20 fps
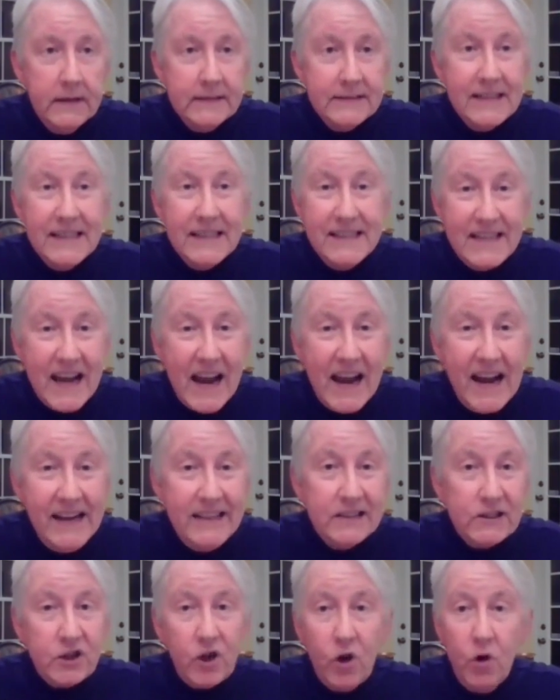Today,
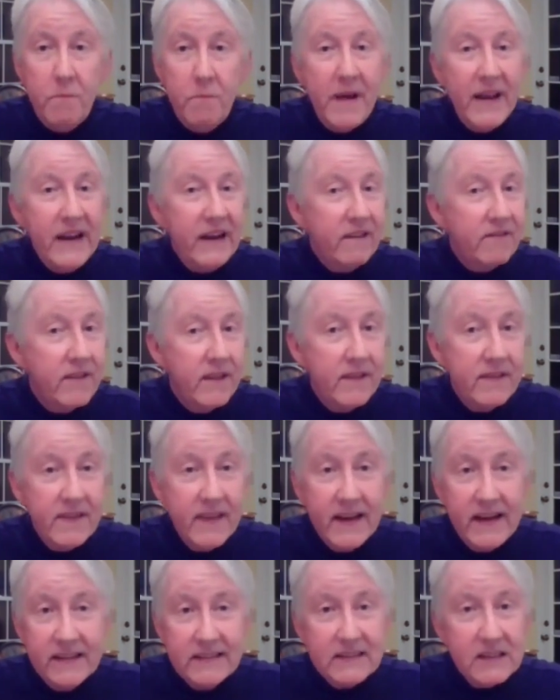so many of the
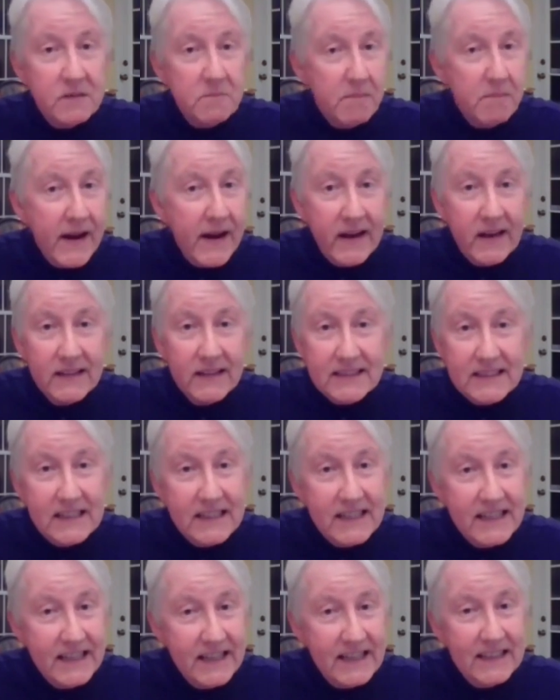things that make us
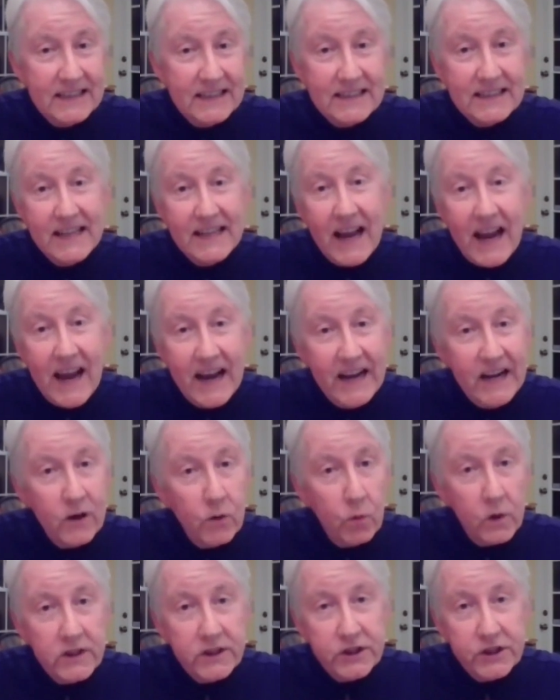tense and
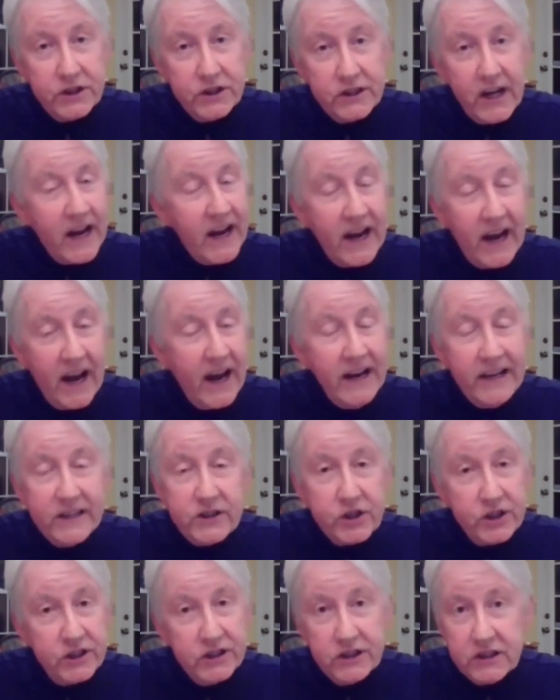
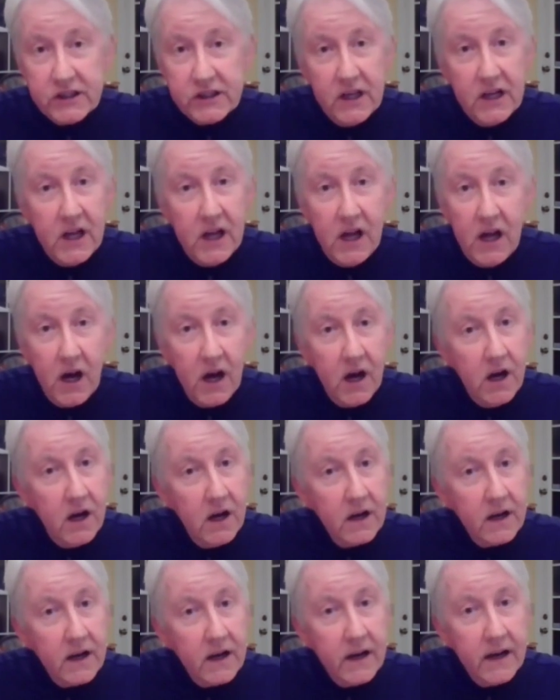anxious
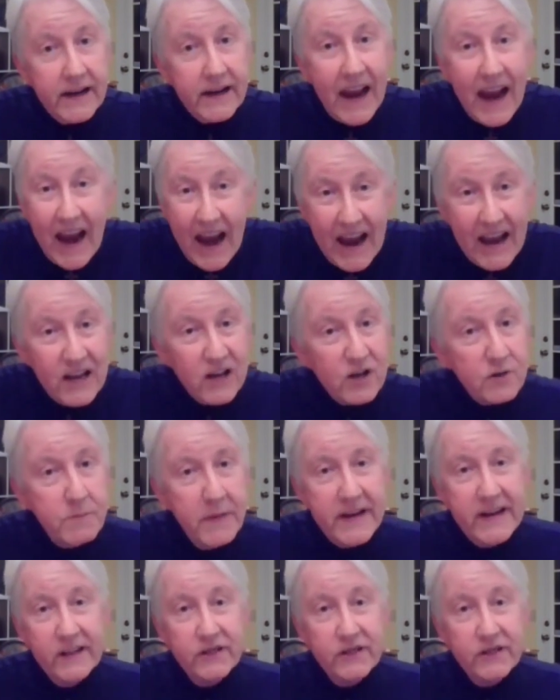can't be